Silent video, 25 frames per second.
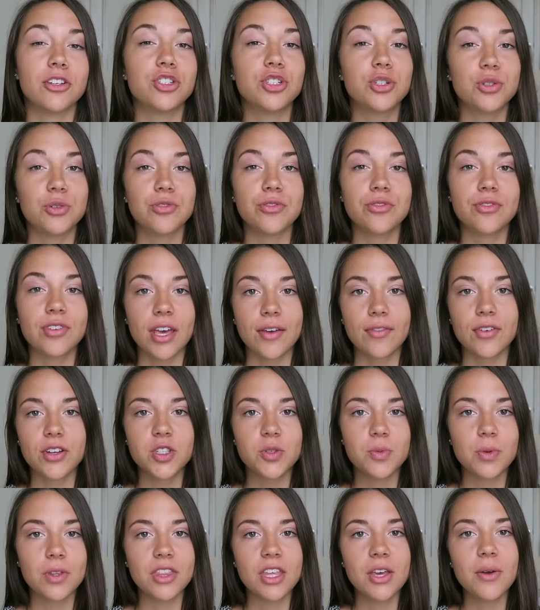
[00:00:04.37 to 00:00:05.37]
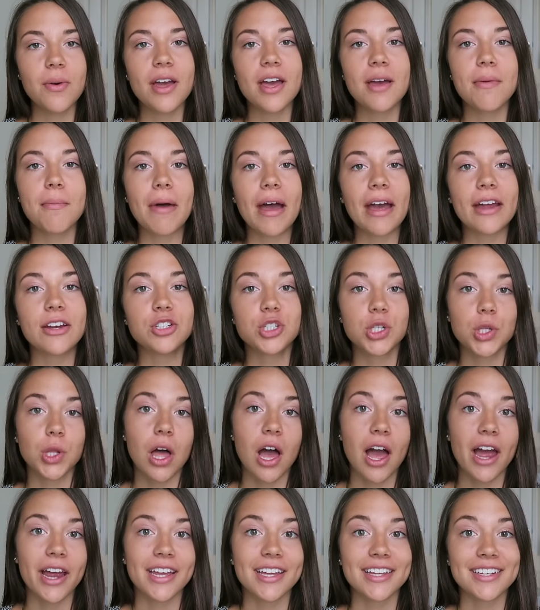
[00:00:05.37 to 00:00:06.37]
June favorites with you and my
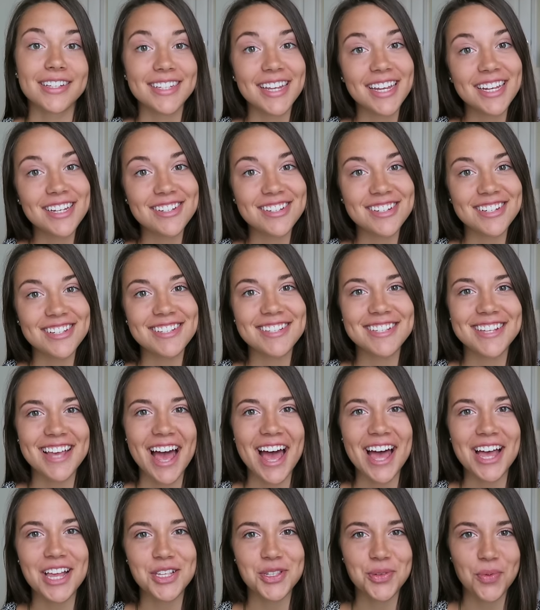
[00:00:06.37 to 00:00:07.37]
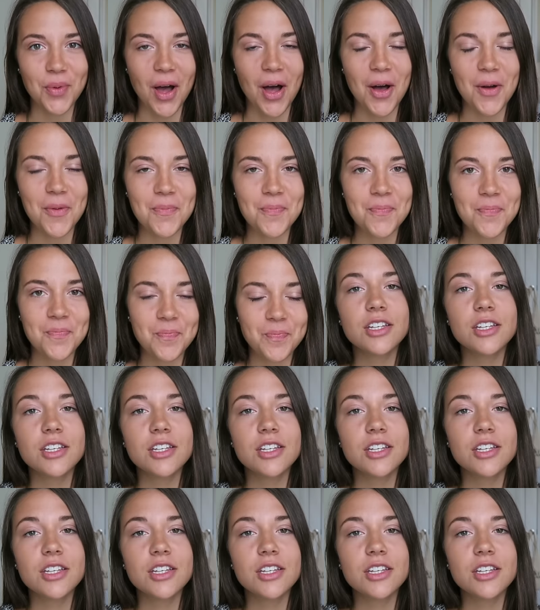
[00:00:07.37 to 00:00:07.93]
July intentions as well.